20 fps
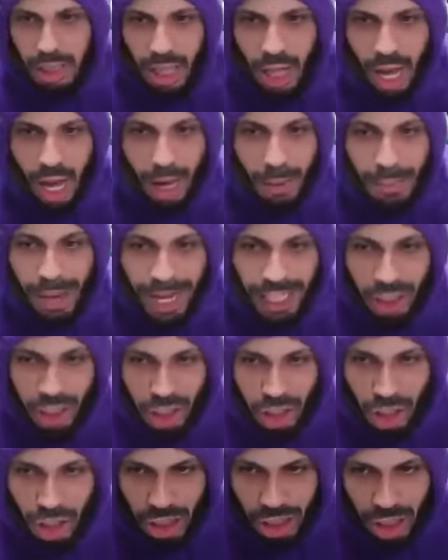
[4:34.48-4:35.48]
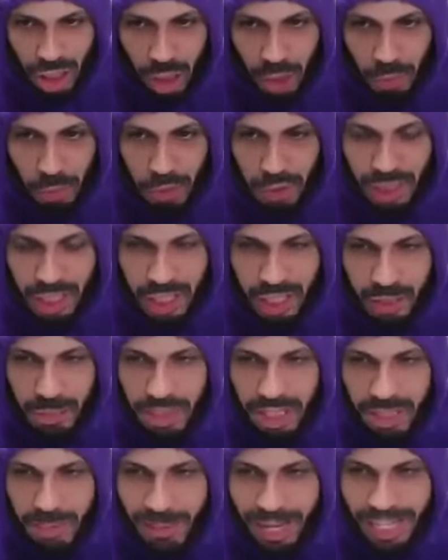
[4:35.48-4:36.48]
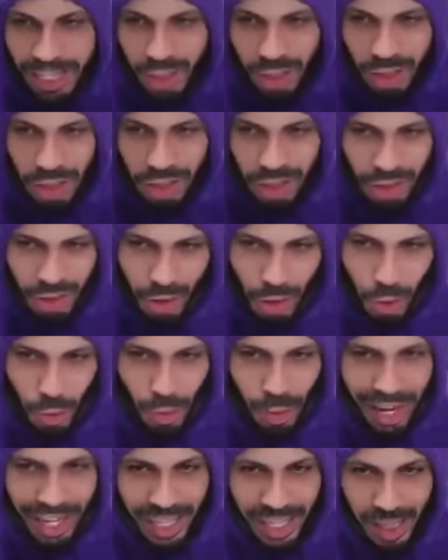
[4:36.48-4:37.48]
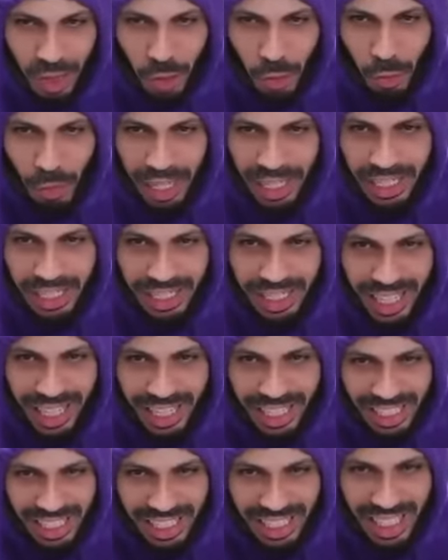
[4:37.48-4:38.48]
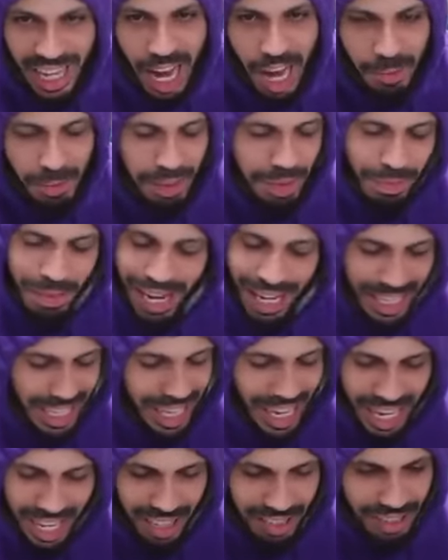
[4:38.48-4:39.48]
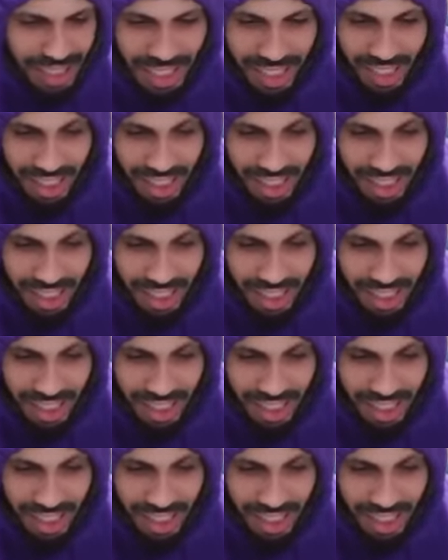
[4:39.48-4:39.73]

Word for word: I'm actually just gonna abuse this mismatch. There's no way Wade is getting stopped by Kyrie.